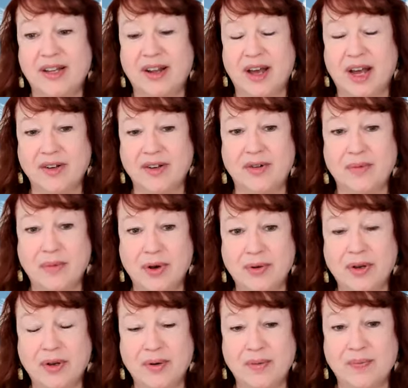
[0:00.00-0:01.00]
Dr.
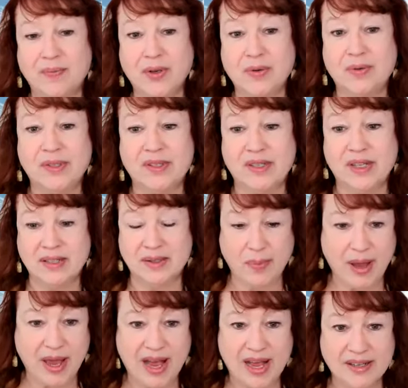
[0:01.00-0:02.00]
Emoto, who's since
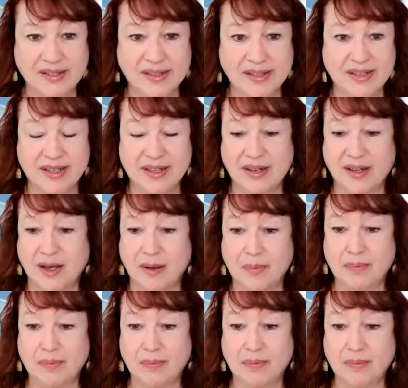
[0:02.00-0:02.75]
passed, did